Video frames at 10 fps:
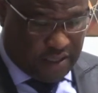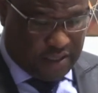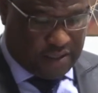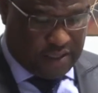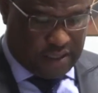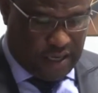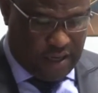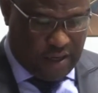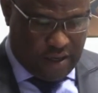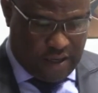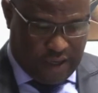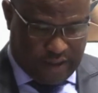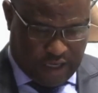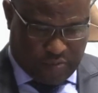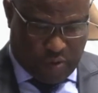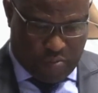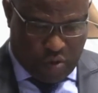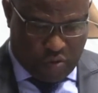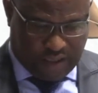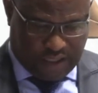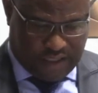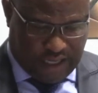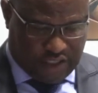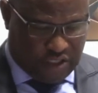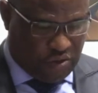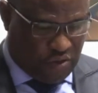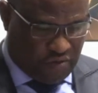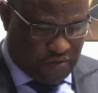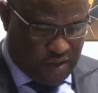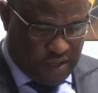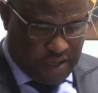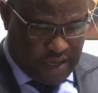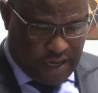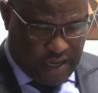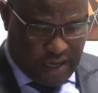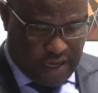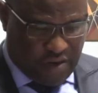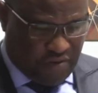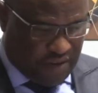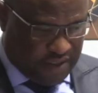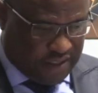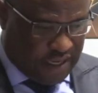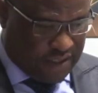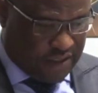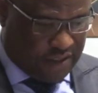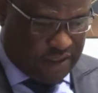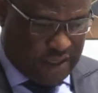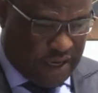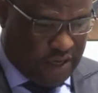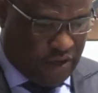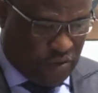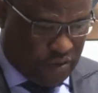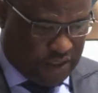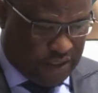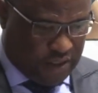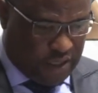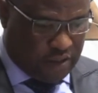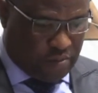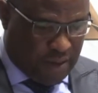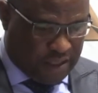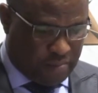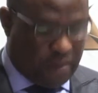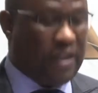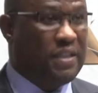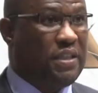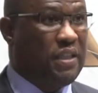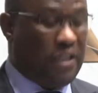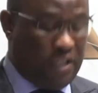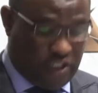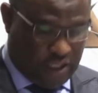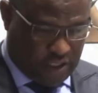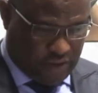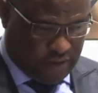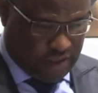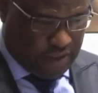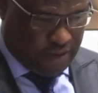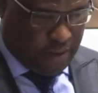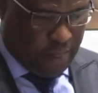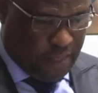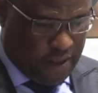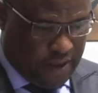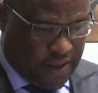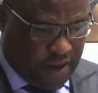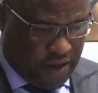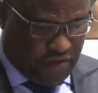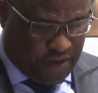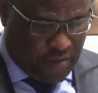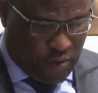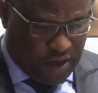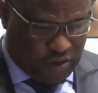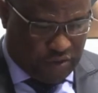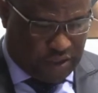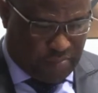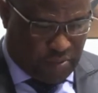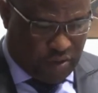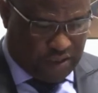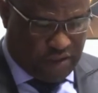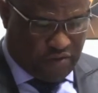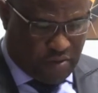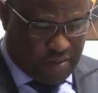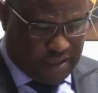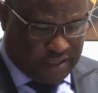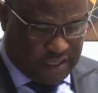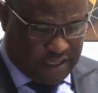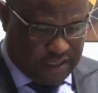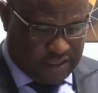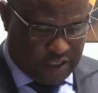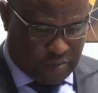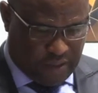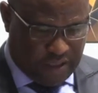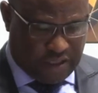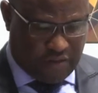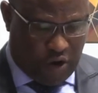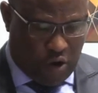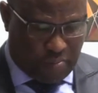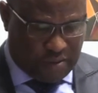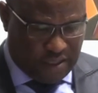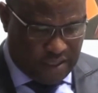etc that promote retention of uh, investors and using uh, smart marketing initiatives. A framework to support informal traders has been developed